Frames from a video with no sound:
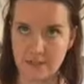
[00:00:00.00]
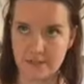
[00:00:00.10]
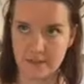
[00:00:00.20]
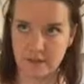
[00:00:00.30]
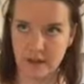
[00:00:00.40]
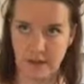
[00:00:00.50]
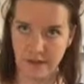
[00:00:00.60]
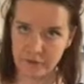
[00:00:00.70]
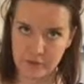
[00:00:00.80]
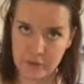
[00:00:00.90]
as an
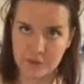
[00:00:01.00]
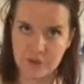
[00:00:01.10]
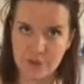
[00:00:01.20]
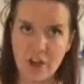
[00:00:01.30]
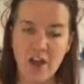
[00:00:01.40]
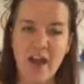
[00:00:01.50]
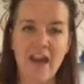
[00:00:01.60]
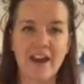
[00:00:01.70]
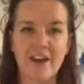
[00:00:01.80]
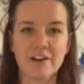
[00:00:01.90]
average,
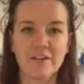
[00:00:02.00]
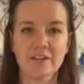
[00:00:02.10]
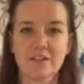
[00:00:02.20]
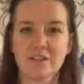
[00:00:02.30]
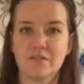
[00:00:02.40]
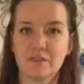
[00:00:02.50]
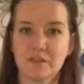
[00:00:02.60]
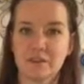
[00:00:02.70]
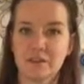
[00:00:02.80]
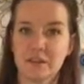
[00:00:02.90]
and I noticed that every
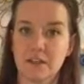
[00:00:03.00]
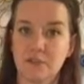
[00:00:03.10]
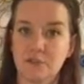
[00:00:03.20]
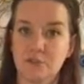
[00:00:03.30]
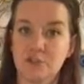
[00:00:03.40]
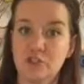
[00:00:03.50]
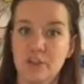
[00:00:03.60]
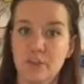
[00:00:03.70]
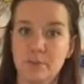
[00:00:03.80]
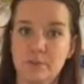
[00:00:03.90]
now and then it would
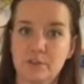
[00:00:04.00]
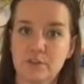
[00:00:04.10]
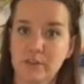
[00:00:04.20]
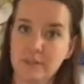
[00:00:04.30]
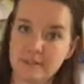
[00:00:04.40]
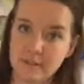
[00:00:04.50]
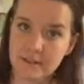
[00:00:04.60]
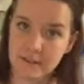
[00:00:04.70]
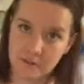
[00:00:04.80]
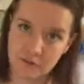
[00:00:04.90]
jump to like
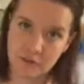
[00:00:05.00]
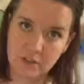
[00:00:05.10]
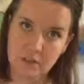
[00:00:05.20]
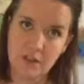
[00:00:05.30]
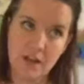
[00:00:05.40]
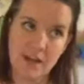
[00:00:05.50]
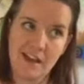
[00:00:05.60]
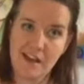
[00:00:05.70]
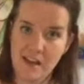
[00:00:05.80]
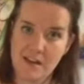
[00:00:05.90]
600,
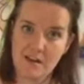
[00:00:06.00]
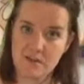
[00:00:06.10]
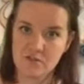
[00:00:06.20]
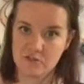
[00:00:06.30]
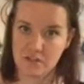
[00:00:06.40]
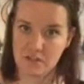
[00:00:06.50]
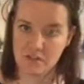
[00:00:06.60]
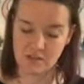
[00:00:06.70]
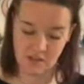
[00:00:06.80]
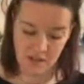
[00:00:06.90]

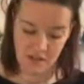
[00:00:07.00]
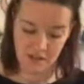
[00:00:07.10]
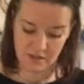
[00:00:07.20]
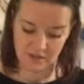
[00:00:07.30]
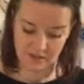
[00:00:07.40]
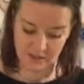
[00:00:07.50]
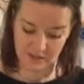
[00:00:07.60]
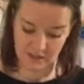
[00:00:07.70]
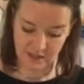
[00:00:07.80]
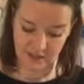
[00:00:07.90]
800, things
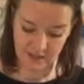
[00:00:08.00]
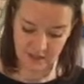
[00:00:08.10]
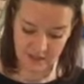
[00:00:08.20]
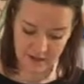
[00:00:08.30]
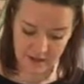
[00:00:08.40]
like that,